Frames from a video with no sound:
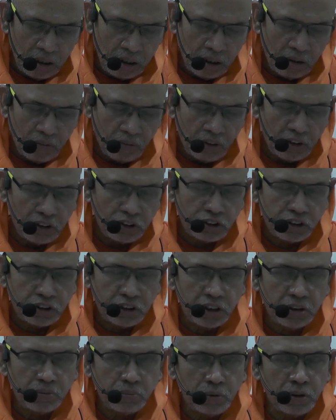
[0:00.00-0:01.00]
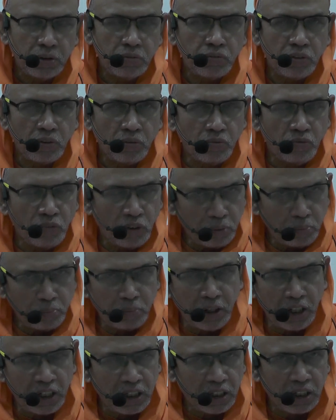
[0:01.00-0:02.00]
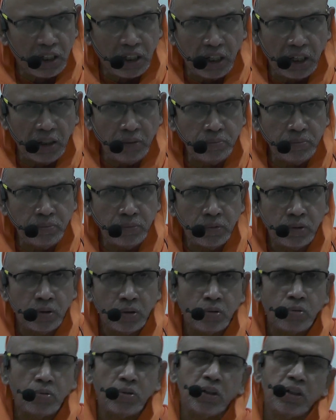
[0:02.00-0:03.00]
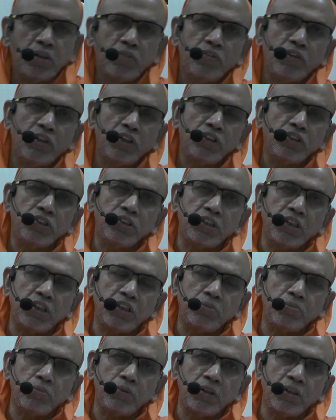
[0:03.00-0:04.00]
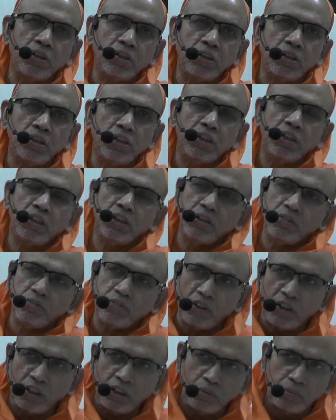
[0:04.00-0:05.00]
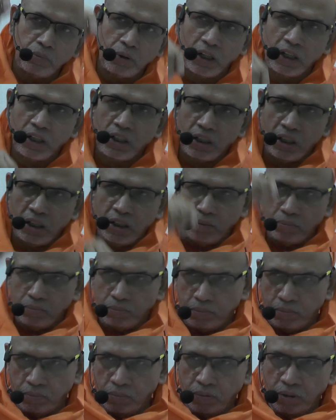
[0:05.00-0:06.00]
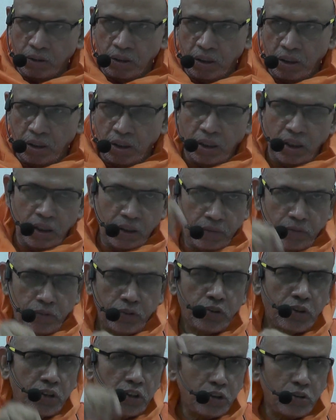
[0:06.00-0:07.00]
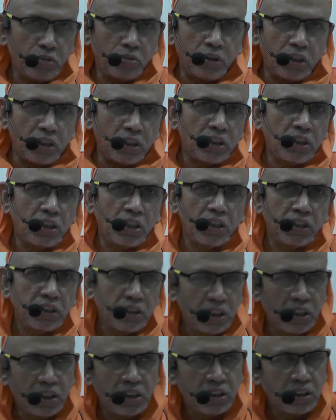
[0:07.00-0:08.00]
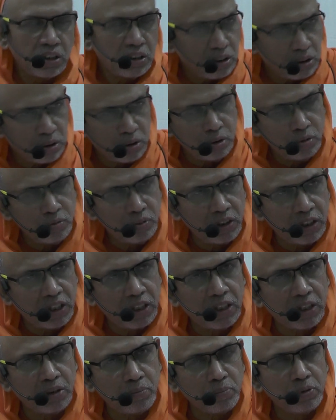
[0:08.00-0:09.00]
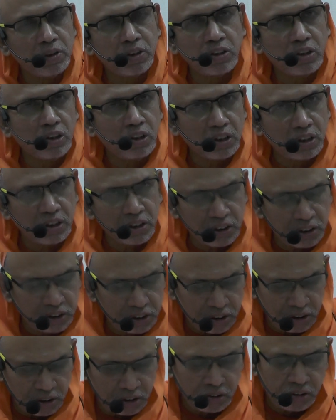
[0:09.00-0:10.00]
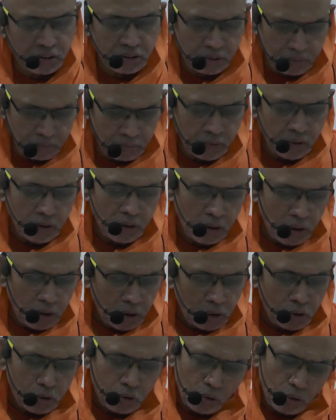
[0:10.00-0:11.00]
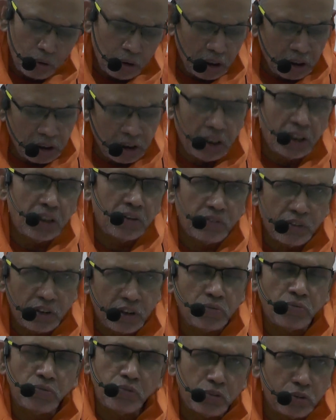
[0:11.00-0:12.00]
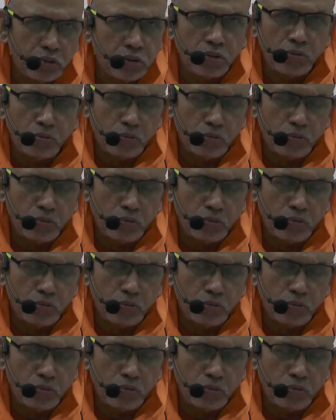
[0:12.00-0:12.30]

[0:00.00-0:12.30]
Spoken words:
one statement from one paradigm to a different statement in a different paradigm. If you try to connect like that, you will end up in contradictions. So that kind of a confusion